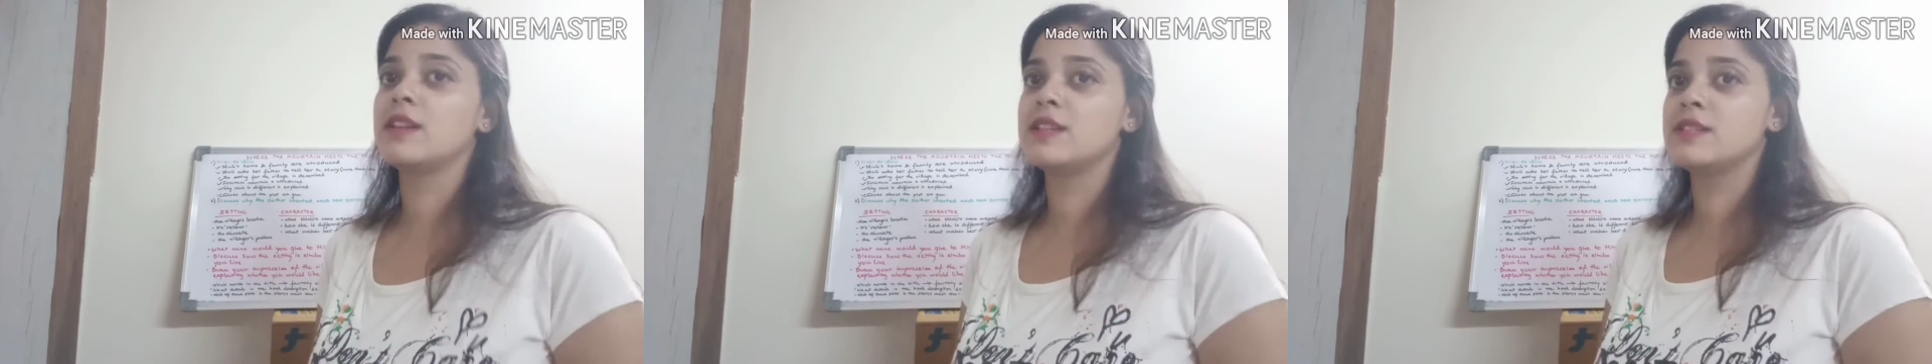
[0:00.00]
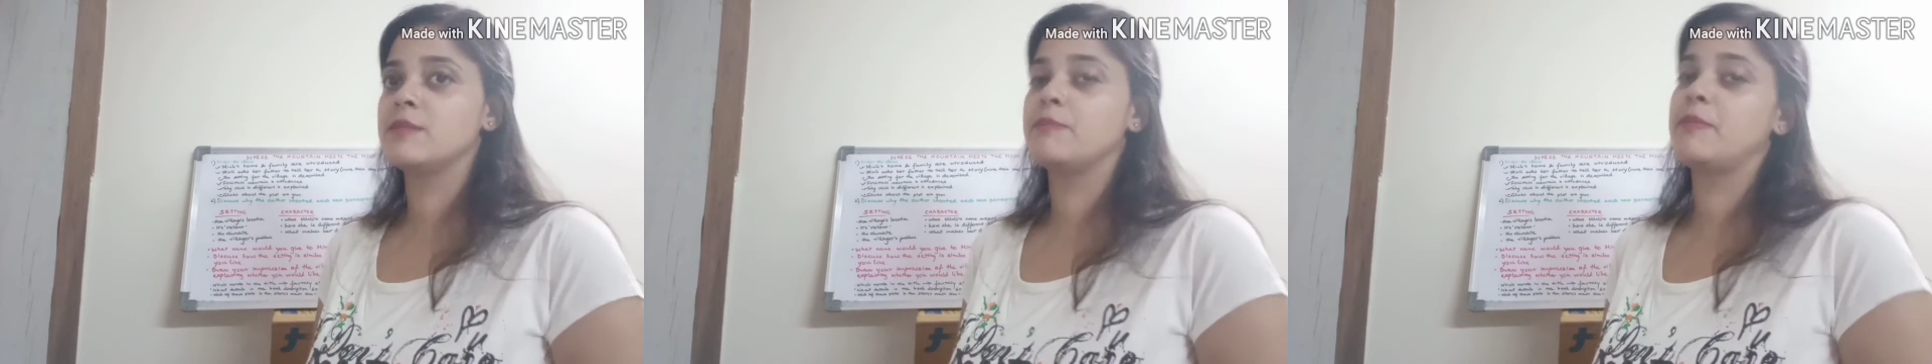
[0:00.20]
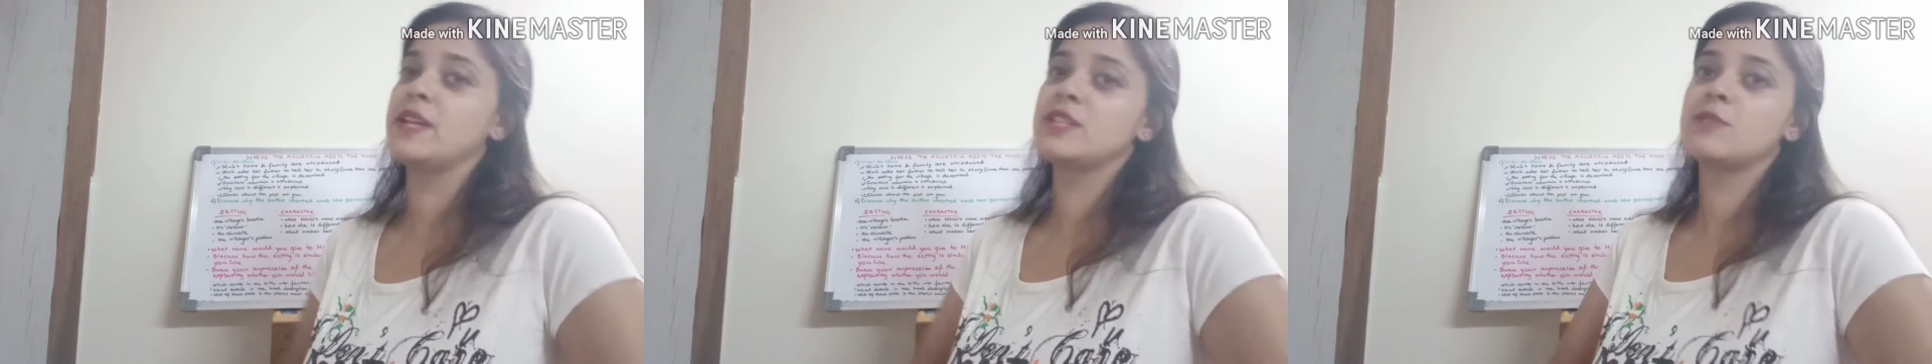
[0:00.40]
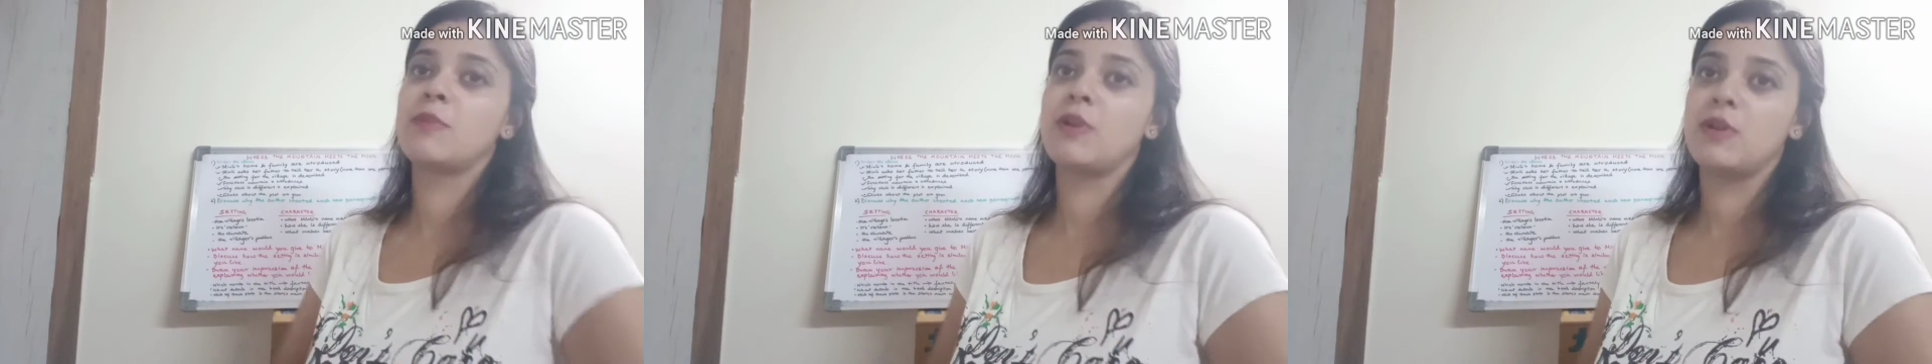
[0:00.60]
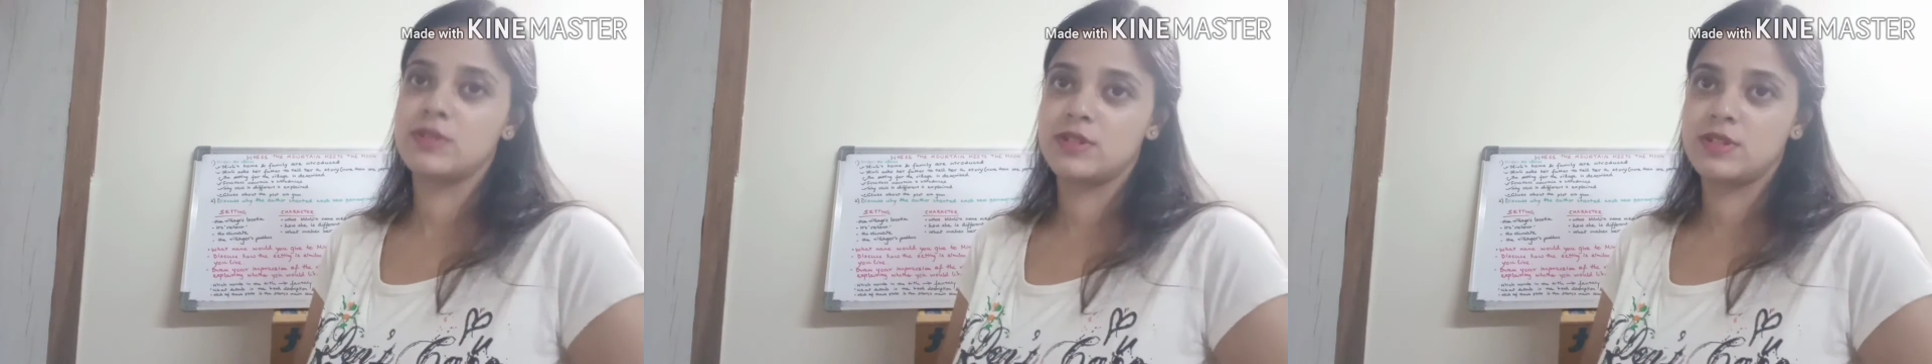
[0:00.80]
is the best
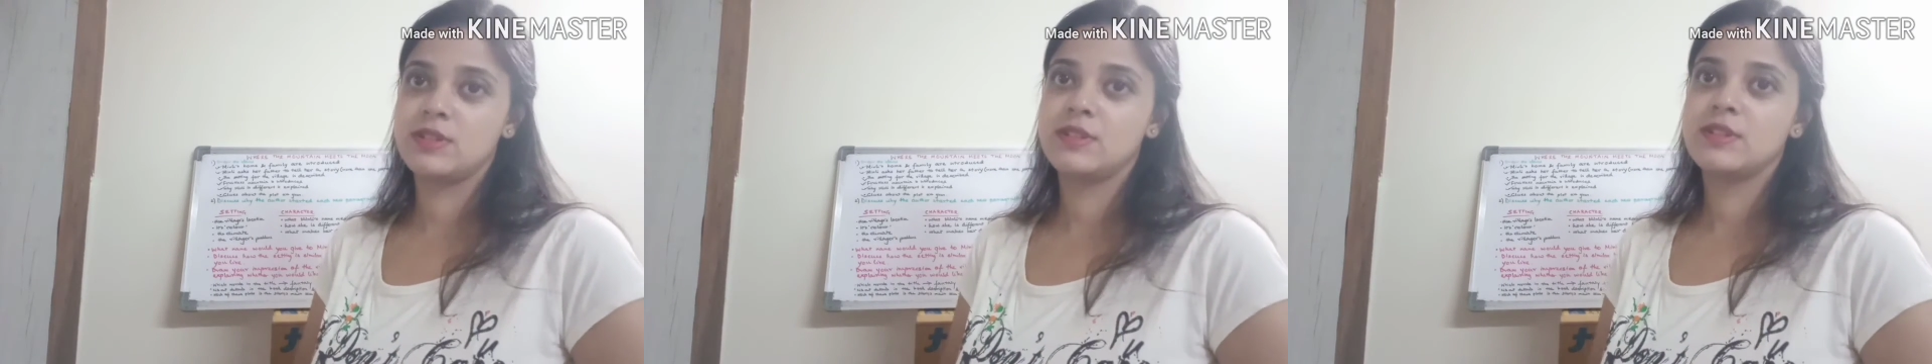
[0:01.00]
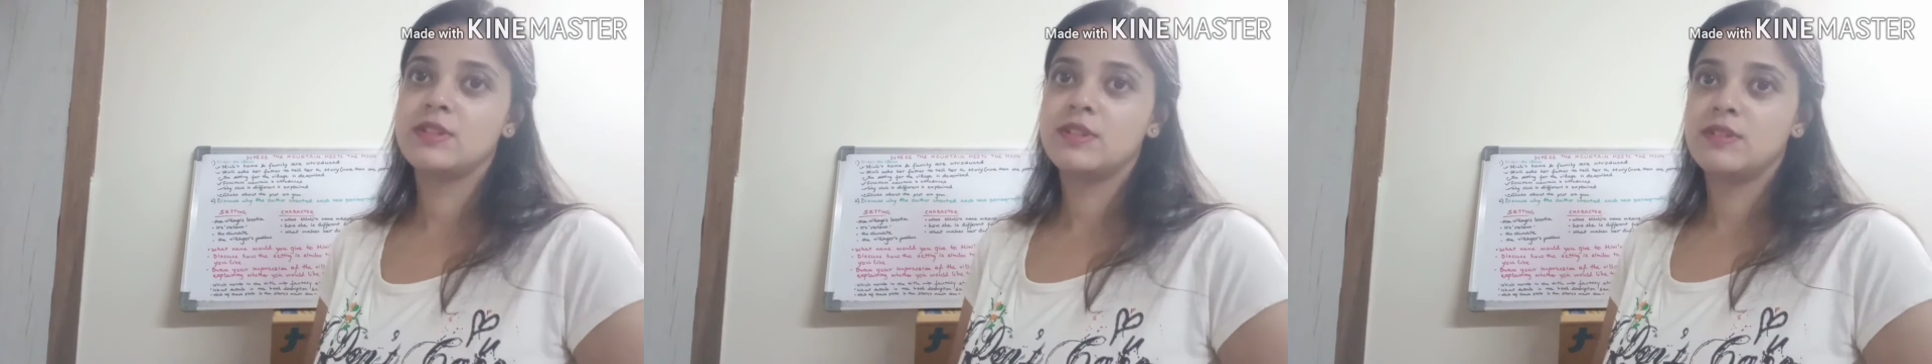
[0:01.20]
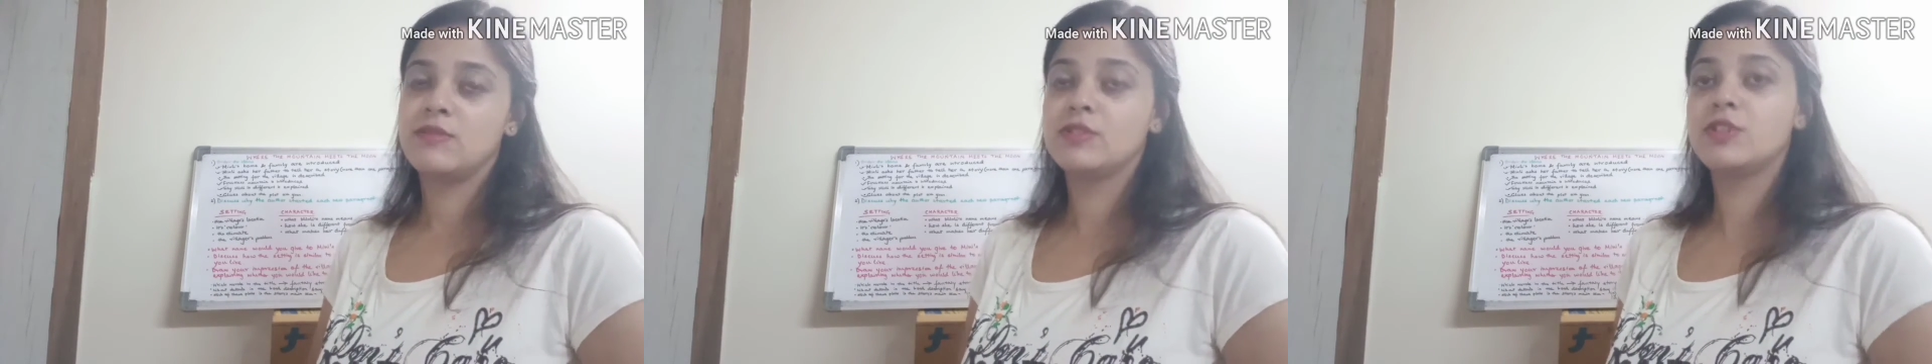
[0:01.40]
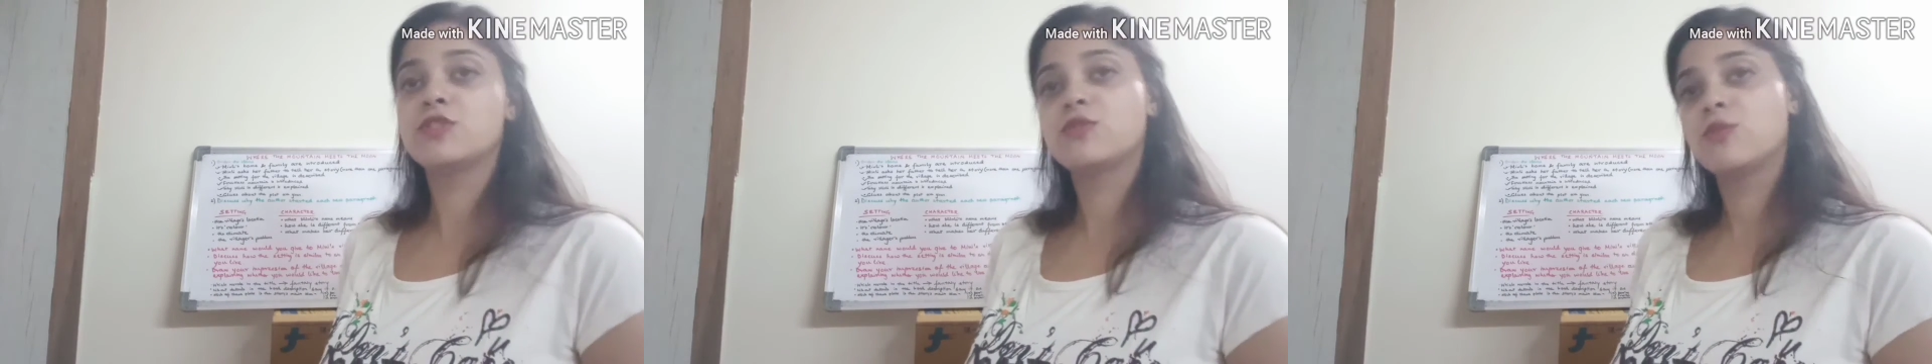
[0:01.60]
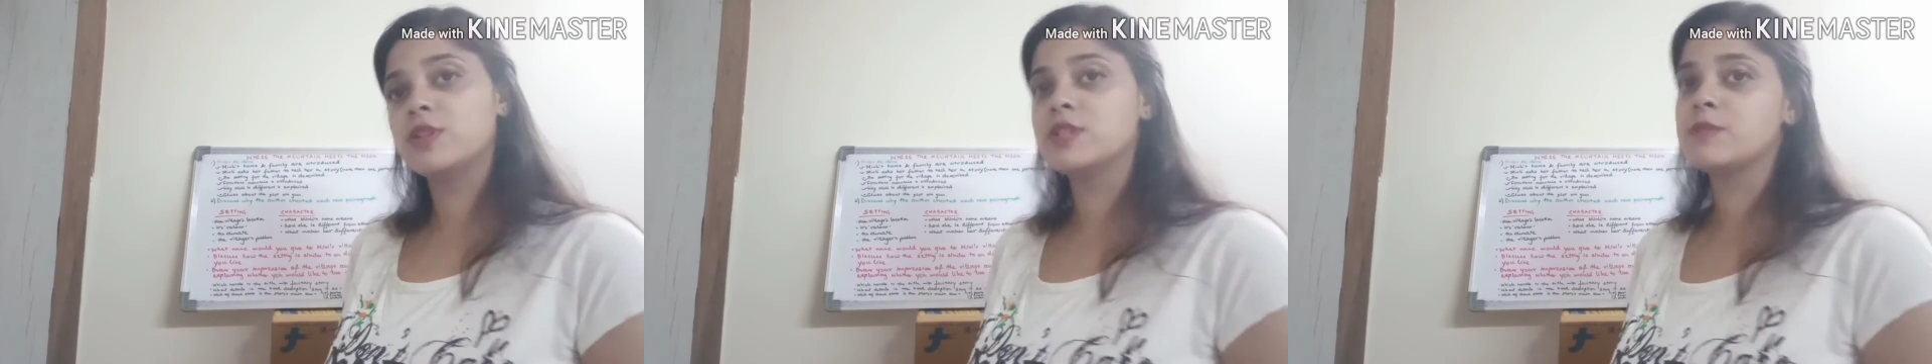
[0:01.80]
plot for the
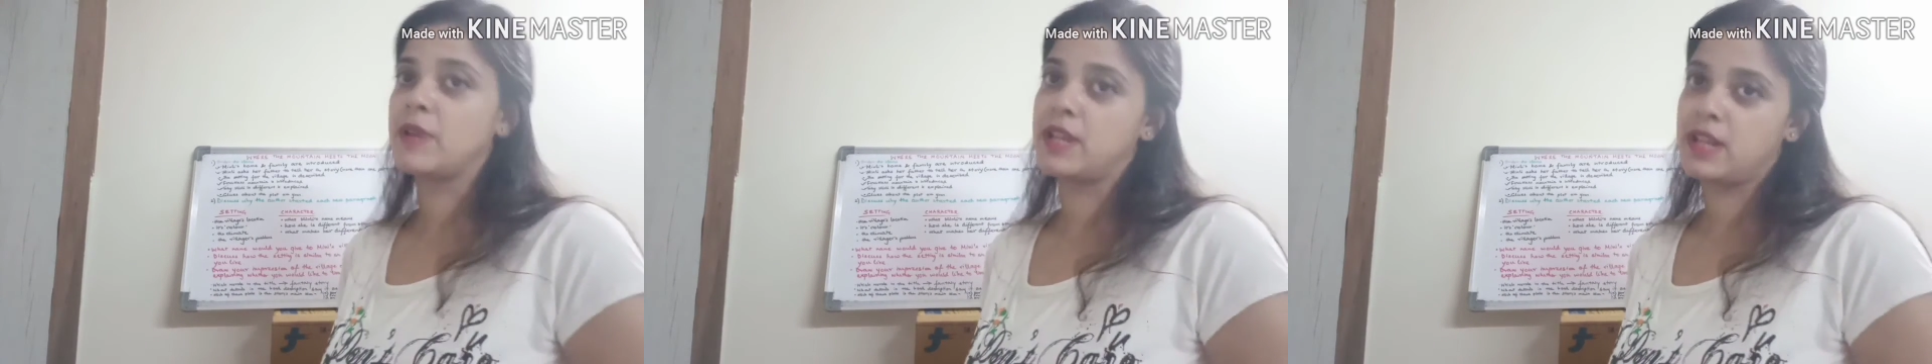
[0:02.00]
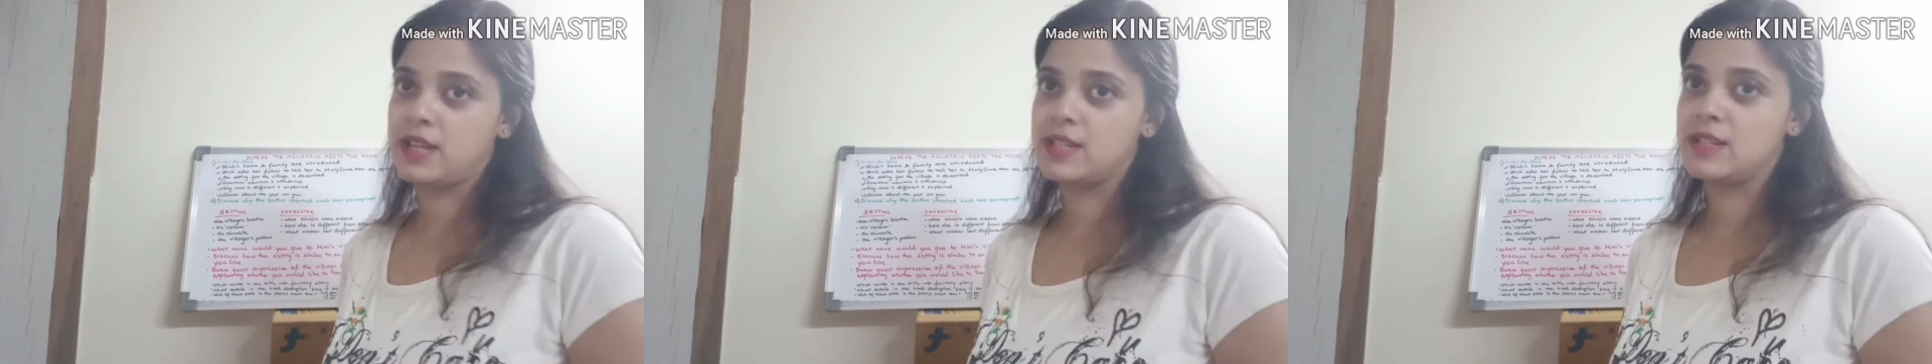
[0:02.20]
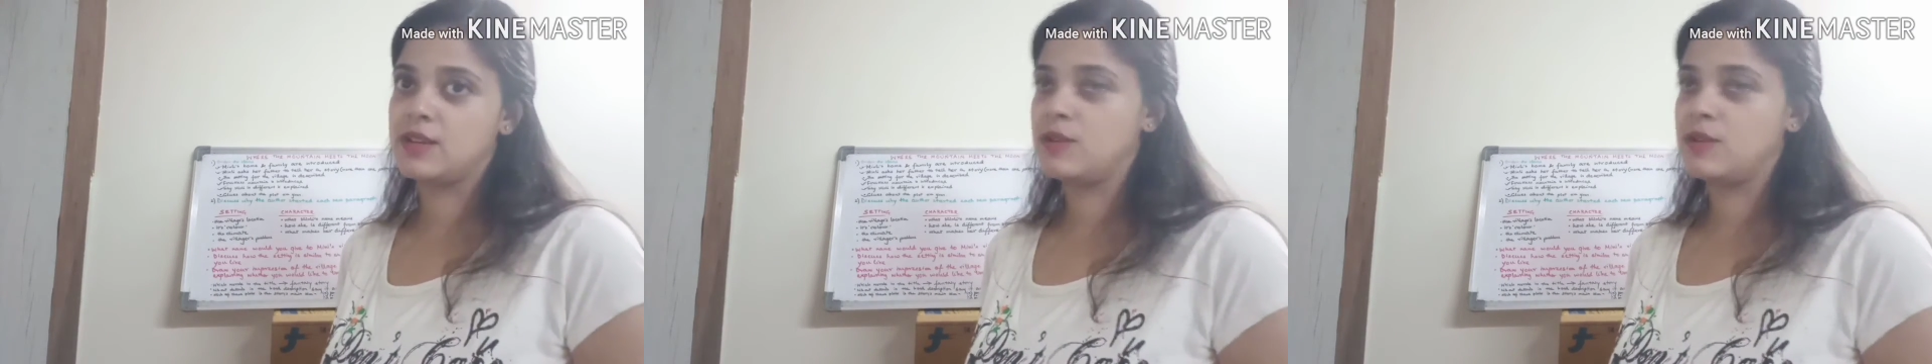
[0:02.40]
story's main idea.